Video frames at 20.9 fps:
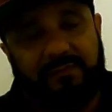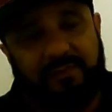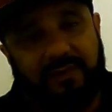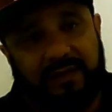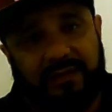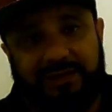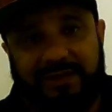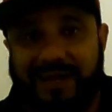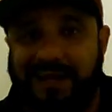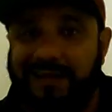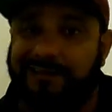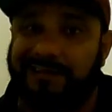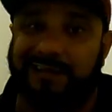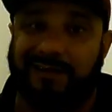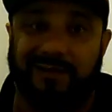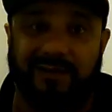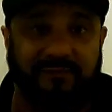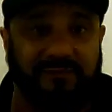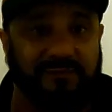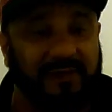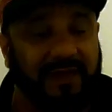But you got to think
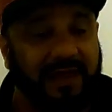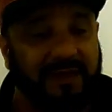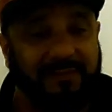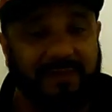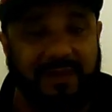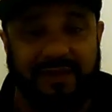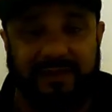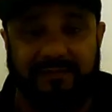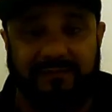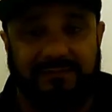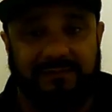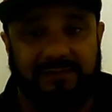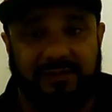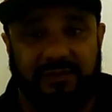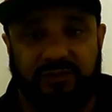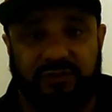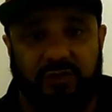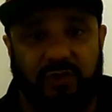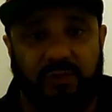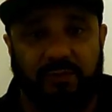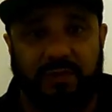on the fly, man. The
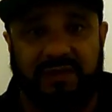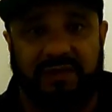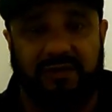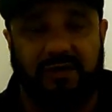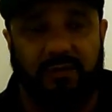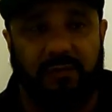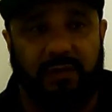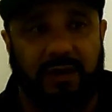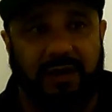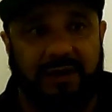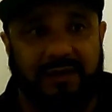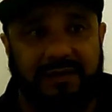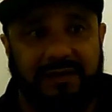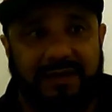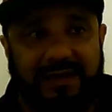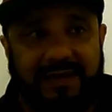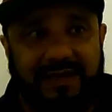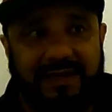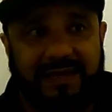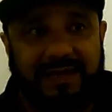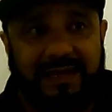show must go on,